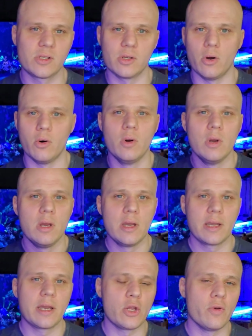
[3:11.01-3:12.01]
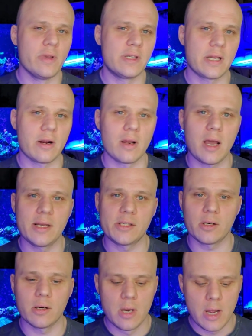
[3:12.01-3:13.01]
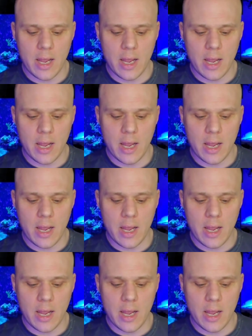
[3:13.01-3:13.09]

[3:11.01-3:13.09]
So get a UV sterilizer.